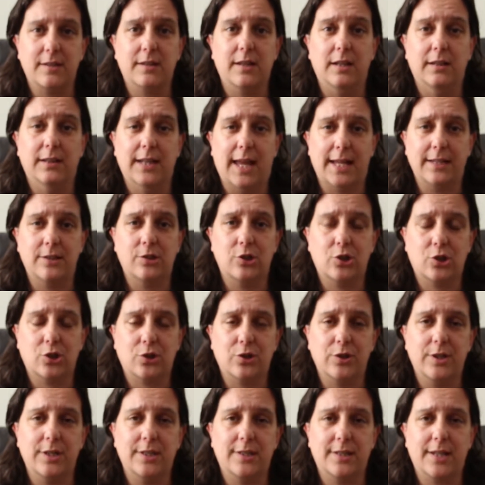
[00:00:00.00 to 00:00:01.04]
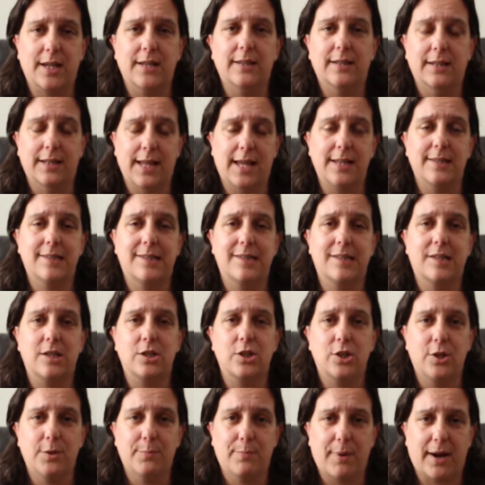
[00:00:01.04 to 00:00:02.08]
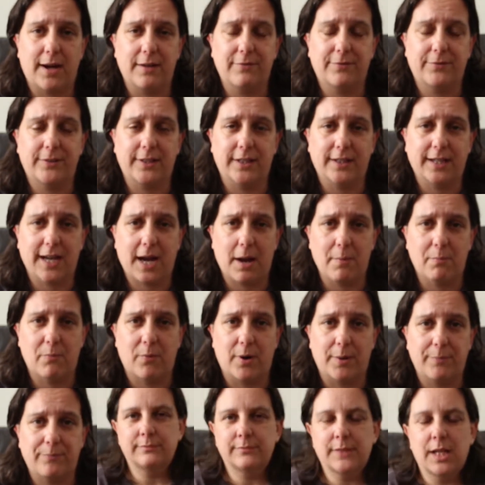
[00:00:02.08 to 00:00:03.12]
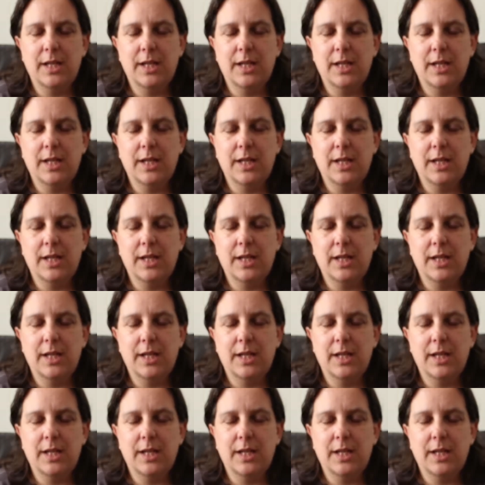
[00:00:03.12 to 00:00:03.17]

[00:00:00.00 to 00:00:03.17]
the lens choice and the lenses that you buy for your camera.